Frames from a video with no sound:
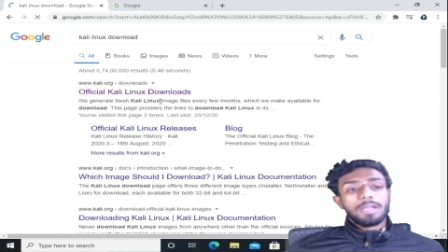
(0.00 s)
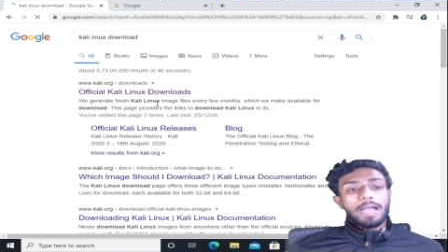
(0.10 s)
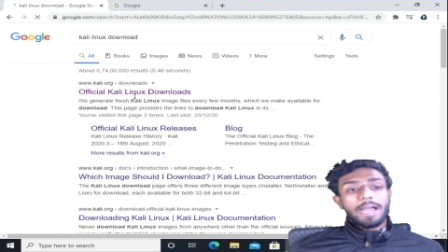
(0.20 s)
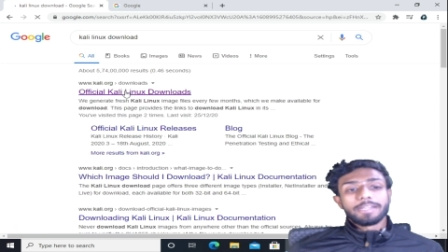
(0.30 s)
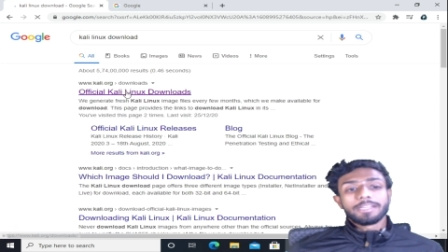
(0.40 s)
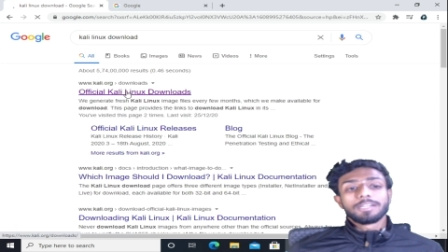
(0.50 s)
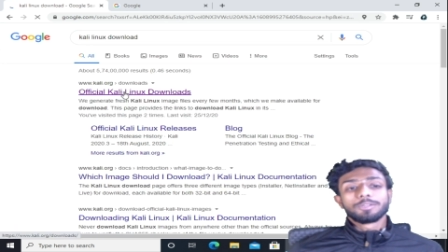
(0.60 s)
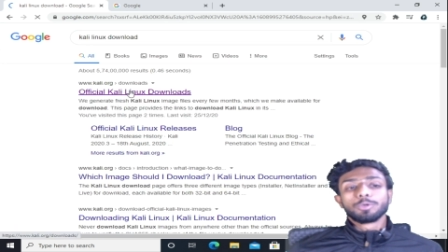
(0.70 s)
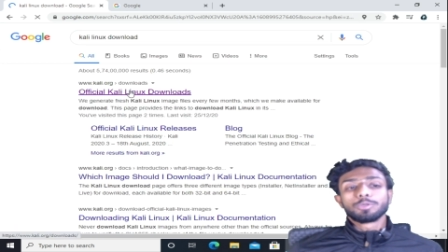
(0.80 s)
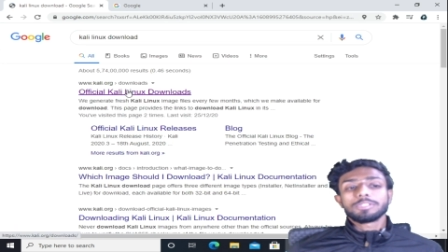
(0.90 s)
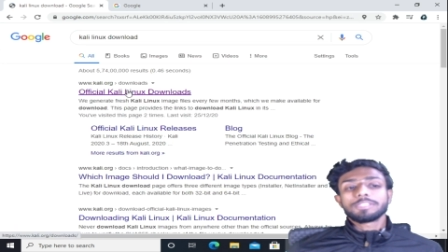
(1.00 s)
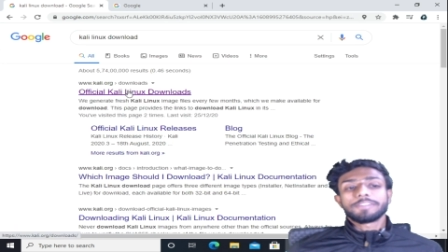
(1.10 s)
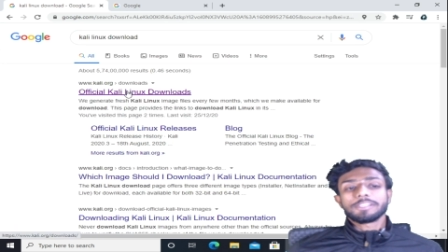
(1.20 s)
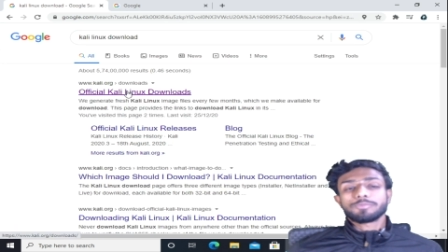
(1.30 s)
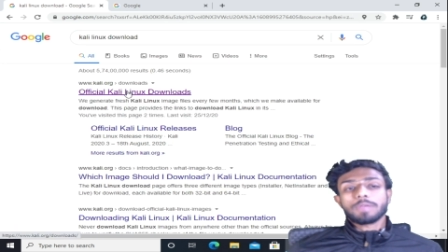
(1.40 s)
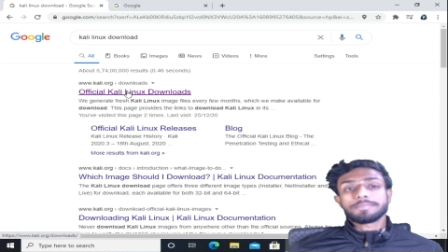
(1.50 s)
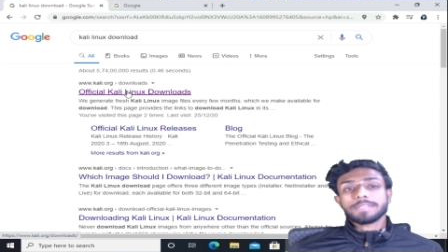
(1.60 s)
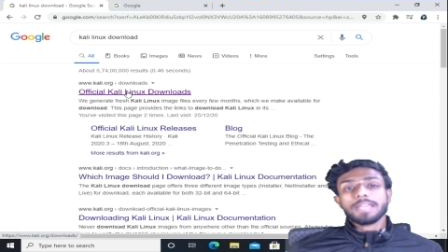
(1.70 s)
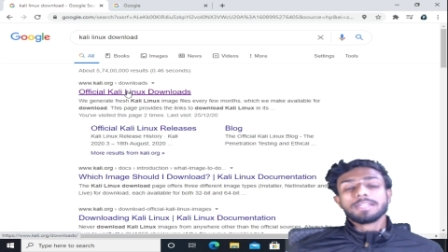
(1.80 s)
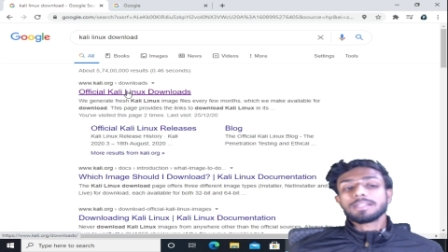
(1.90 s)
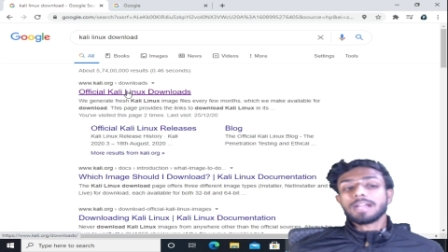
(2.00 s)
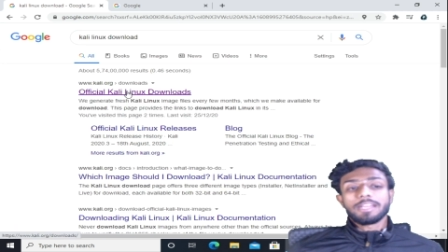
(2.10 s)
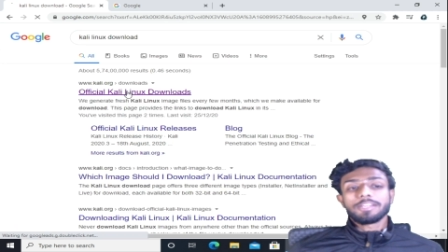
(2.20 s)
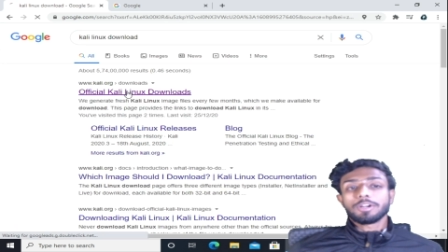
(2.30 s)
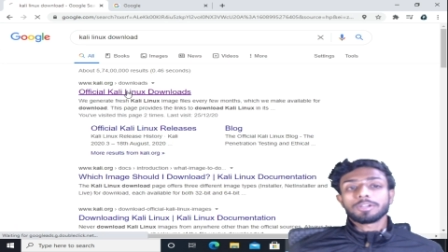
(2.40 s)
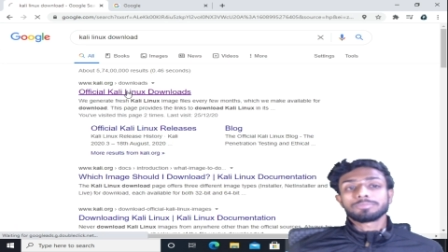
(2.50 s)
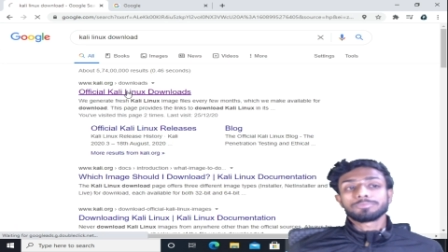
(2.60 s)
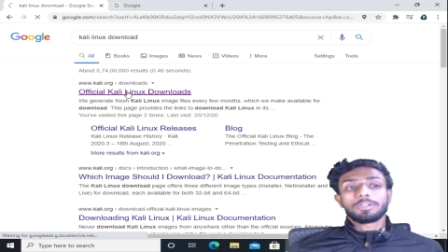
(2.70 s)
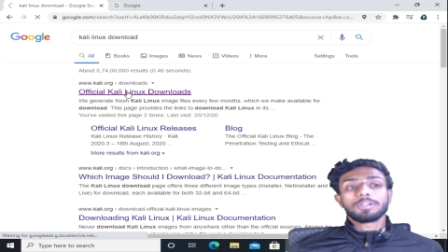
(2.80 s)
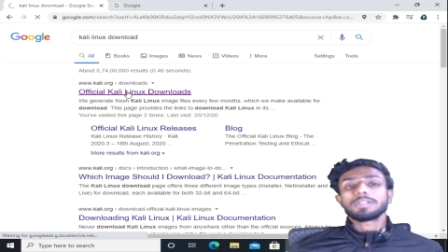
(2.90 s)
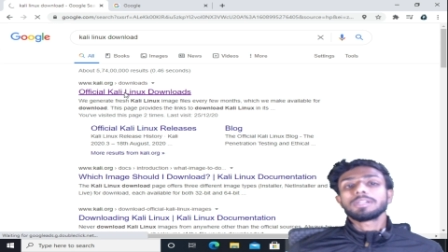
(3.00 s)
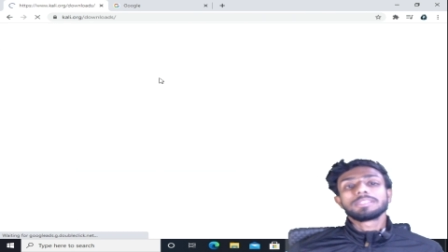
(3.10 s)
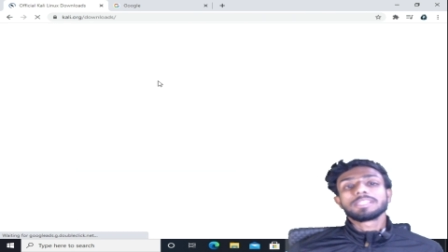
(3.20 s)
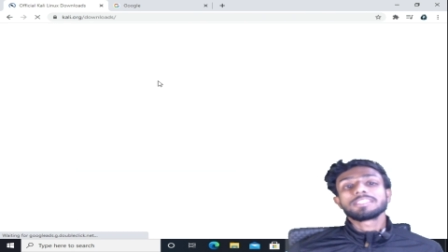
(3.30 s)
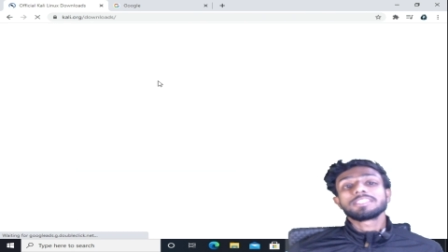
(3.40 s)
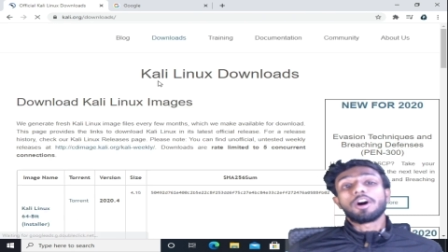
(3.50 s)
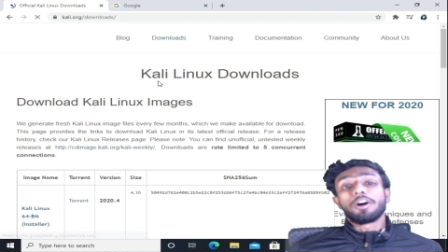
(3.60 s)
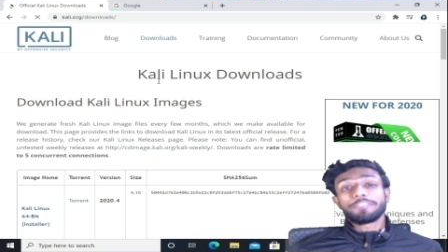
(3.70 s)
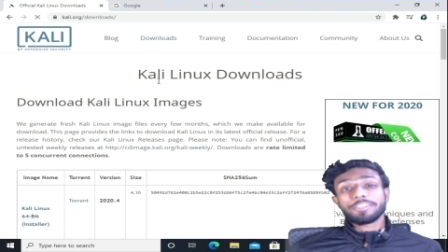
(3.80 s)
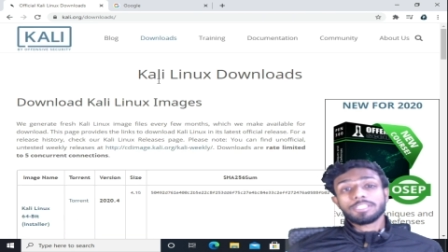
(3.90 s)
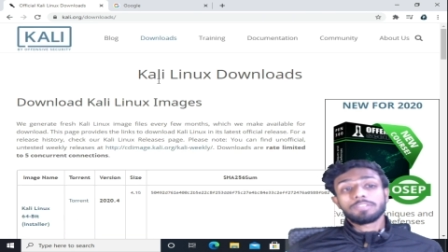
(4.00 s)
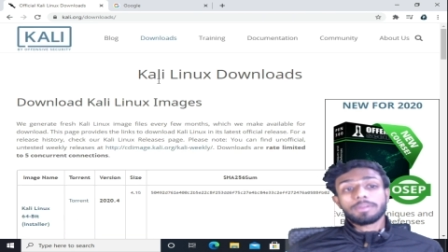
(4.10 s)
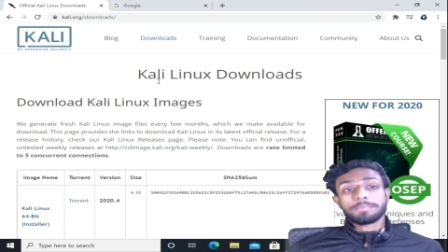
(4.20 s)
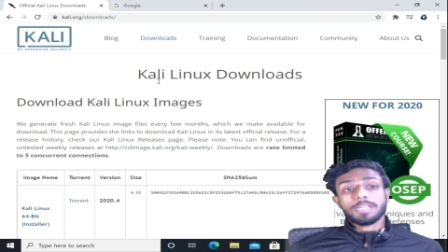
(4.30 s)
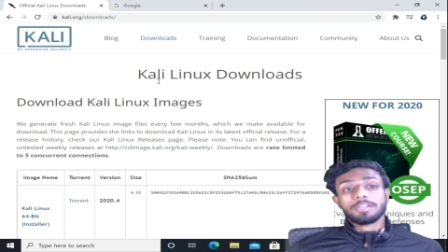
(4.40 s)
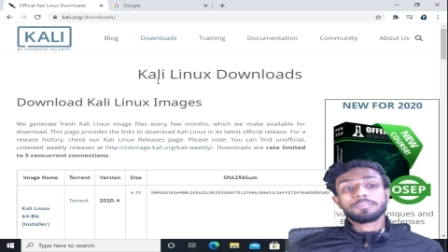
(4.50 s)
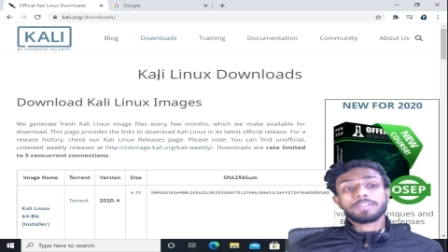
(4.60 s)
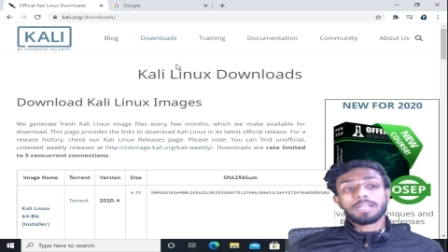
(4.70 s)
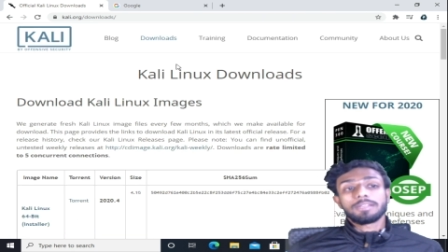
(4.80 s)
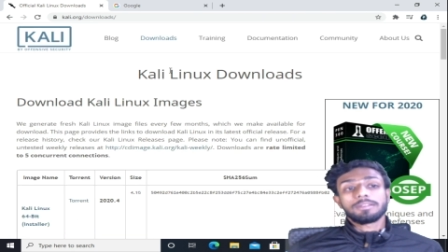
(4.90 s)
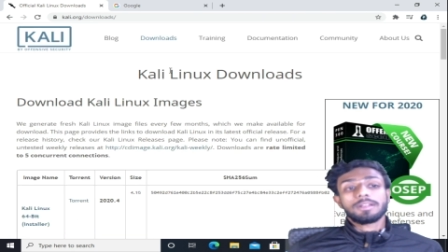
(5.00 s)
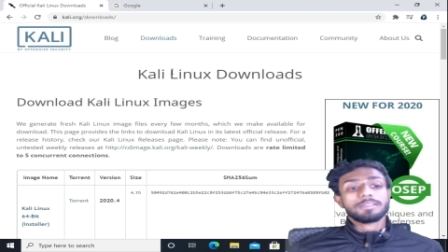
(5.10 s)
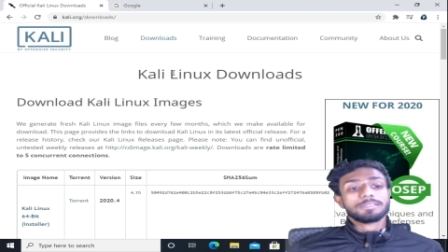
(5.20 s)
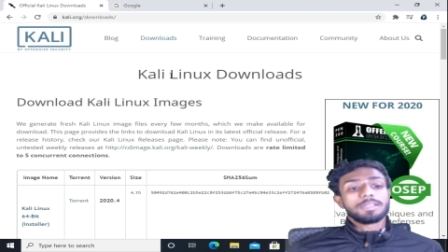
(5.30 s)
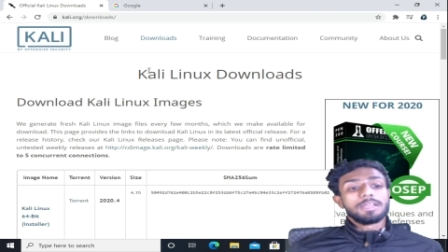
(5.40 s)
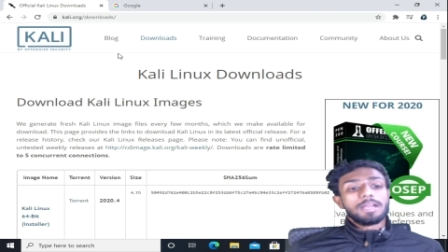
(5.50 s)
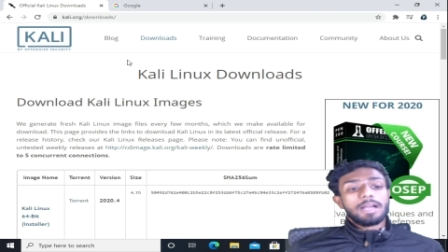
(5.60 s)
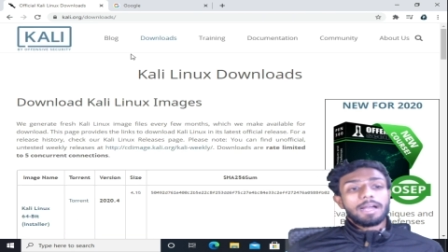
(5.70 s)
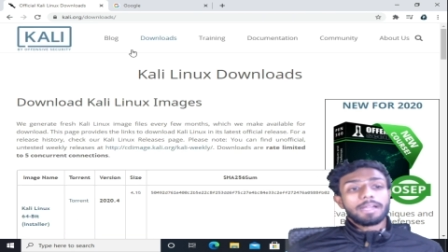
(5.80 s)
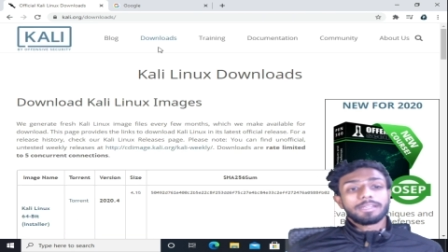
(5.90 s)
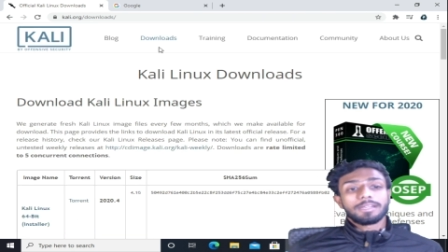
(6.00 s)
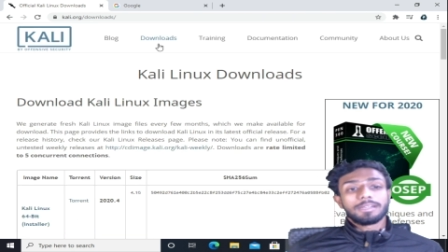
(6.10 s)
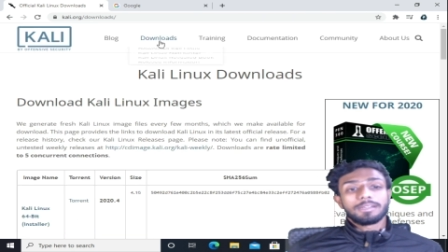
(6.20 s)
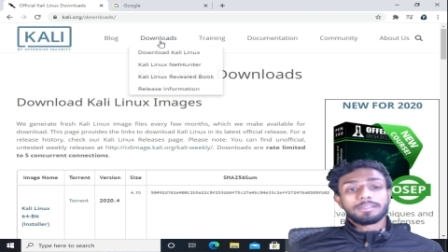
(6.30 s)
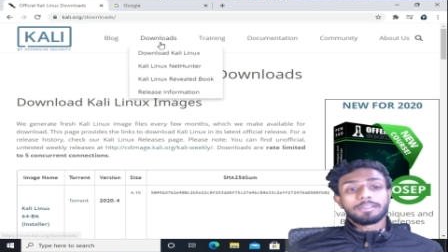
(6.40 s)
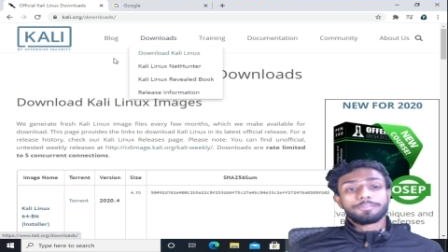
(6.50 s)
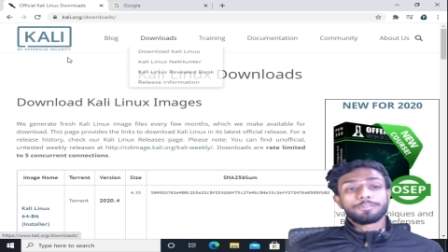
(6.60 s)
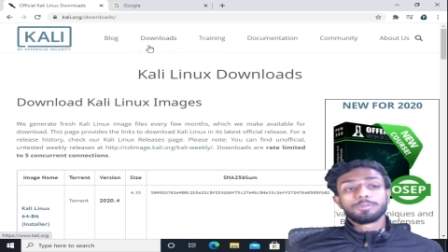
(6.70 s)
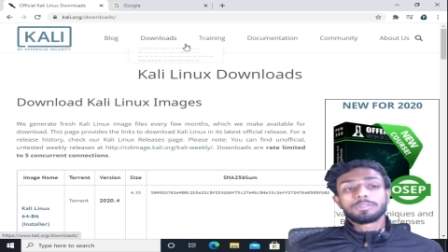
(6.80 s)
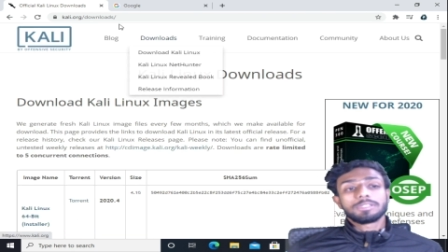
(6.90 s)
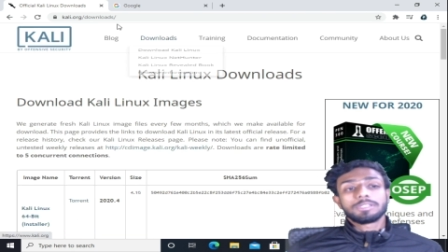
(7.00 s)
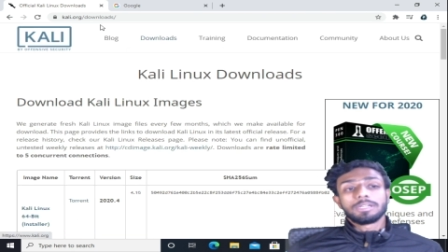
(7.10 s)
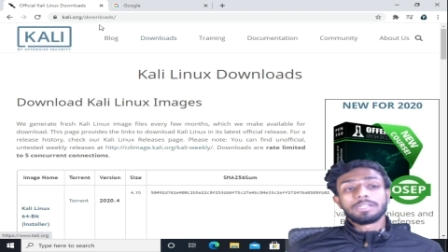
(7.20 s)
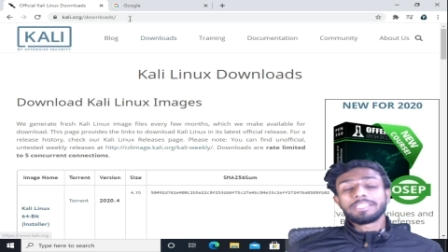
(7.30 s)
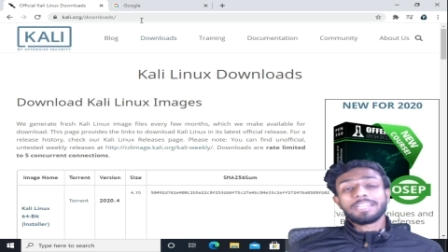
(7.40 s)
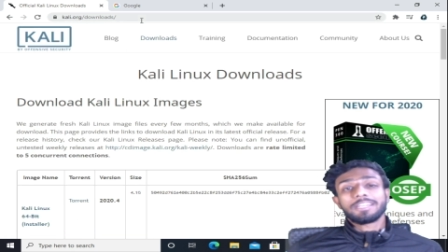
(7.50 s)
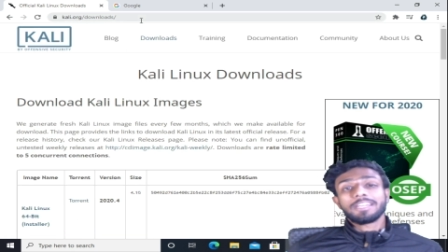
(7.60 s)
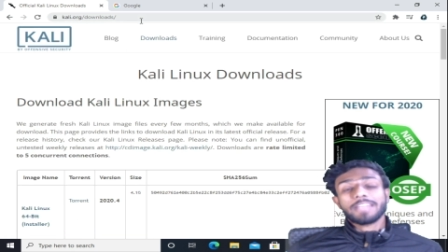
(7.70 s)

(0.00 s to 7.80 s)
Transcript: and uh, go to this first website kali.org this is the official website of kali linux and uh, if you uh, directly